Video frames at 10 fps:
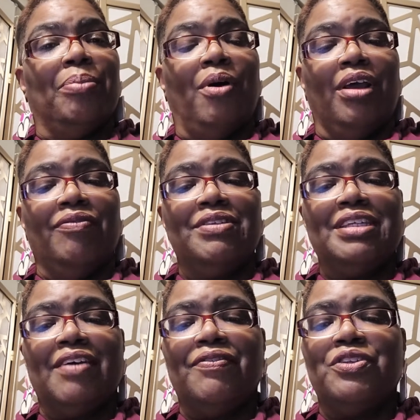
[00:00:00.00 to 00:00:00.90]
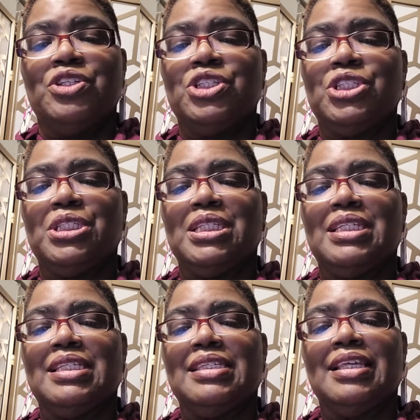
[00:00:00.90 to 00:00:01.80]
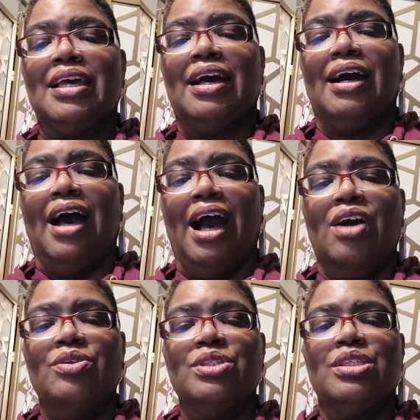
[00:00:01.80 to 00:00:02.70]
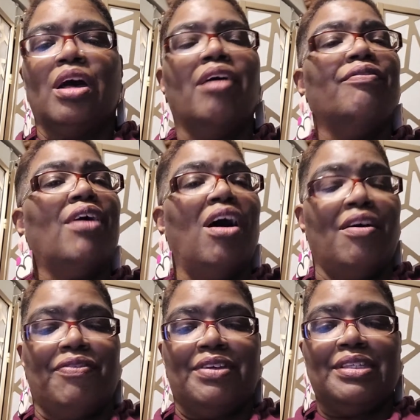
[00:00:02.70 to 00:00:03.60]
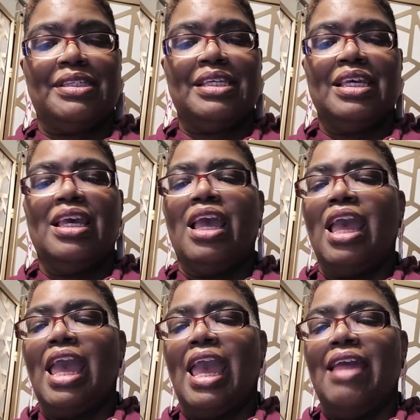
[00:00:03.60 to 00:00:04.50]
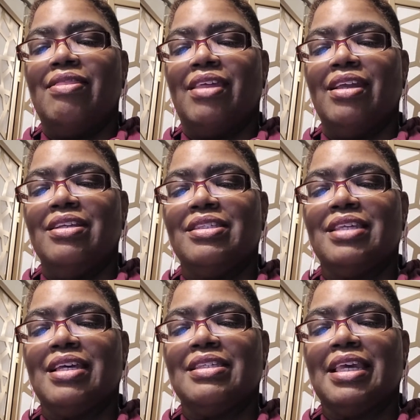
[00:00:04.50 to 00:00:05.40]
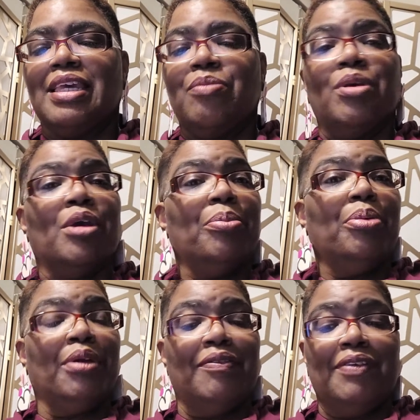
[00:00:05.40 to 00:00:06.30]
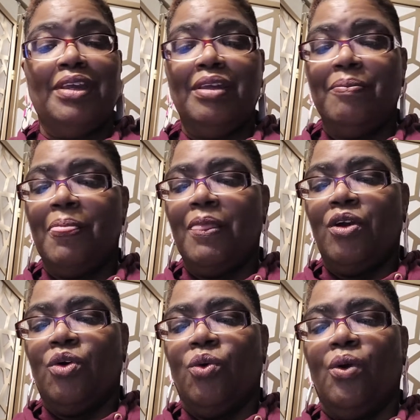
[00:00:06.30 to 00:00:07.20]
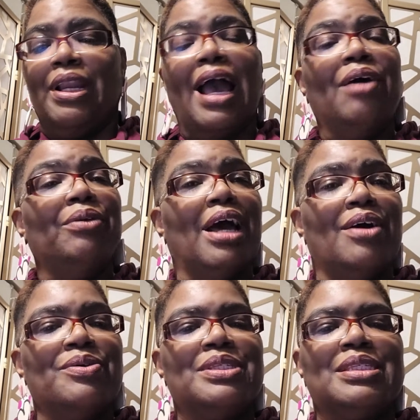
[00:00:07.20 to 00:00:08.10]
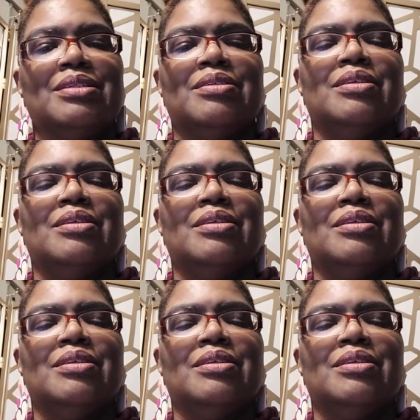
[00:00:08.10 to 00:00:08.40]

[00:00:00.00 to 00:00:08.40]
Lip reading: part of the definition is a house of office. And then it says it can be a privy or an outhouse.